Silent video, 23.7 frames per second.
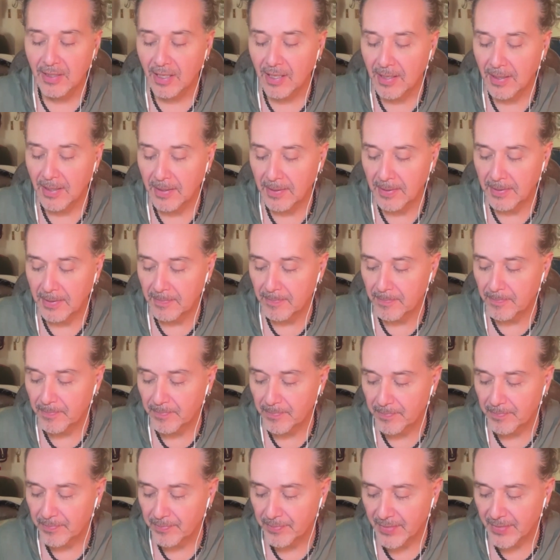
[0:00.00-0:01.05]

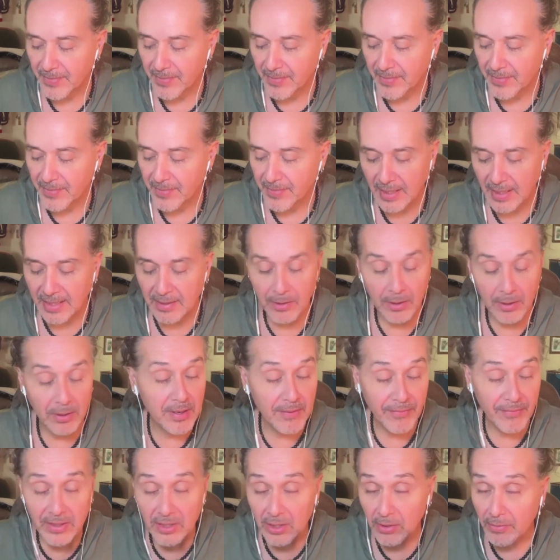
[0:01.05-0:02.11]
And I know
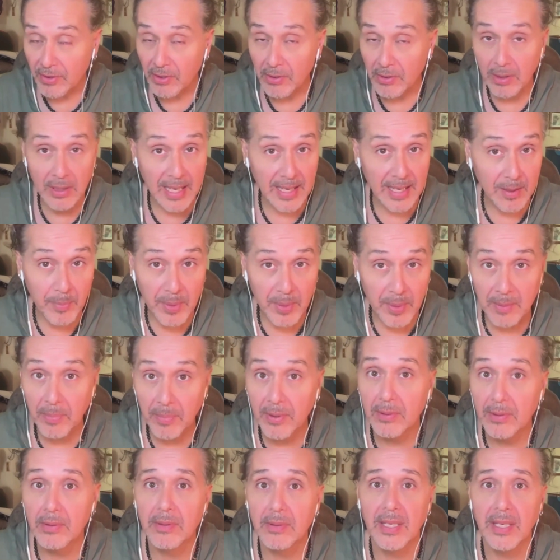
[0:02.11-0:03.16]
you've interviewed a lot of
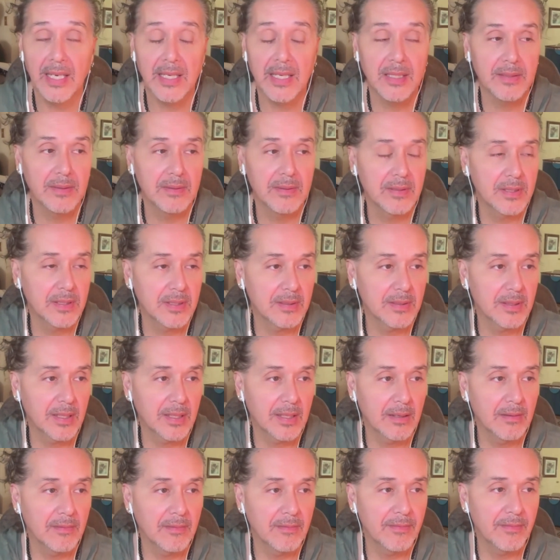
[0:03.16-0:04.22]
people and
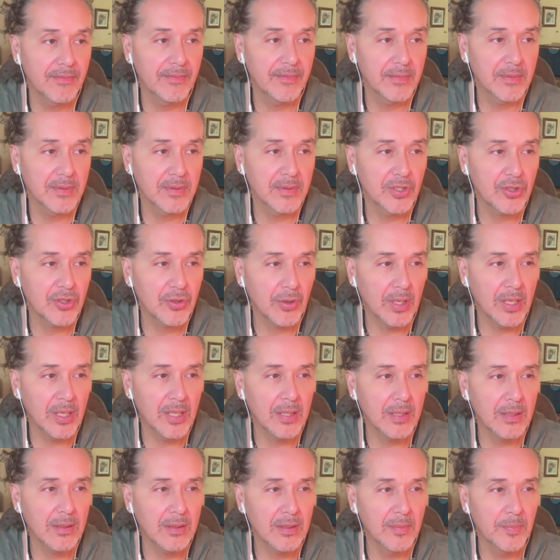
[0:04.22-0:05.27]
have
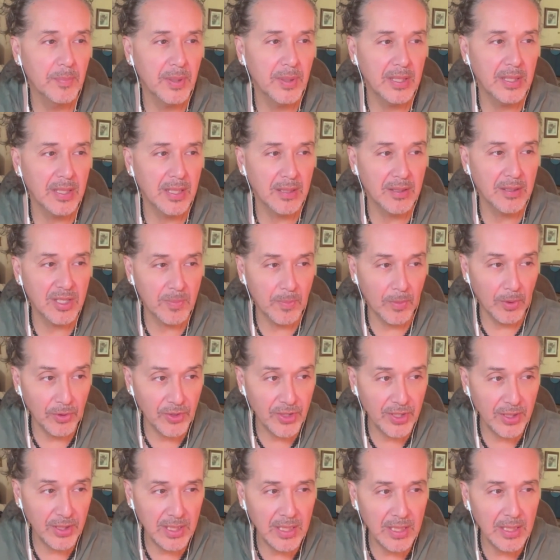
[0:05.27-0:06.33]
strong opinions.
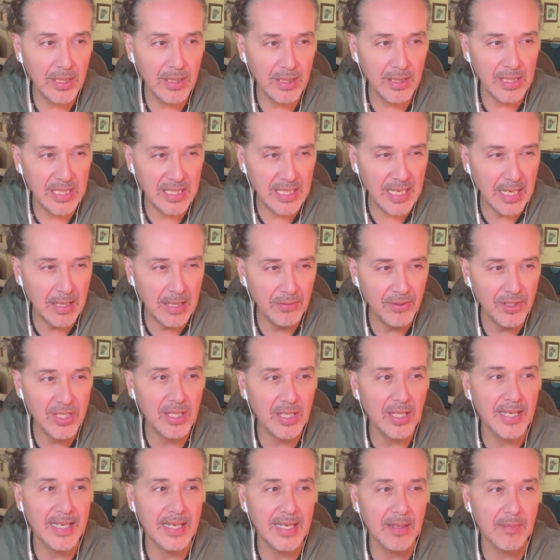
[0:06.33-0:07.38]
Mostly, it
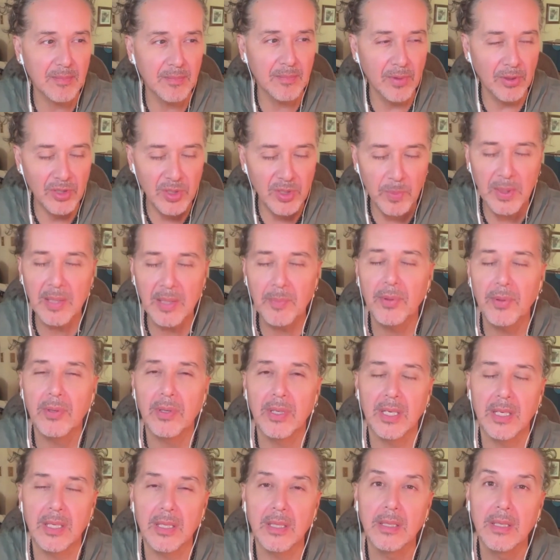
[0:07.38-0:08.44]
sounds like most people
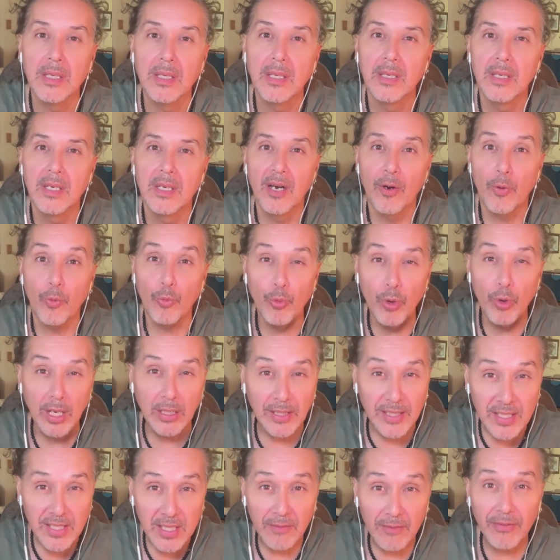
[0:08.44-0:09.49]
are
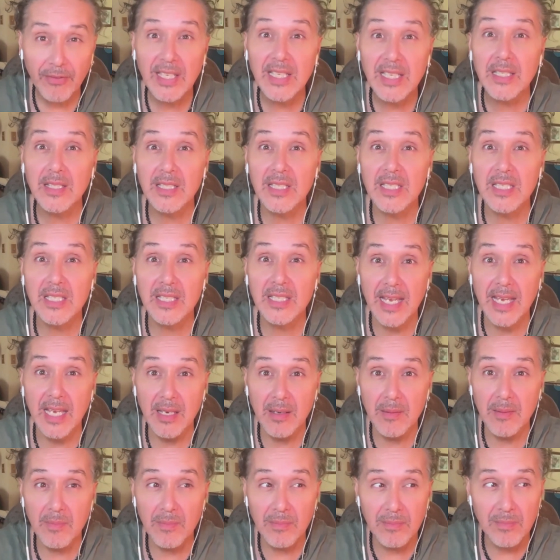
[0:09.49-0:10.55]
relatively in the
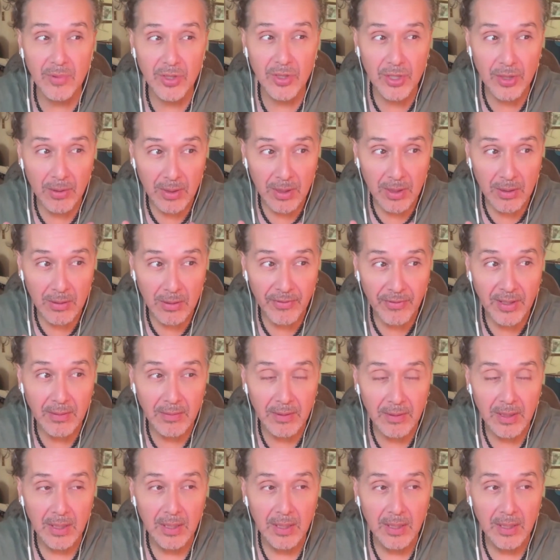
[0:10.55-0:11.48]
same sort of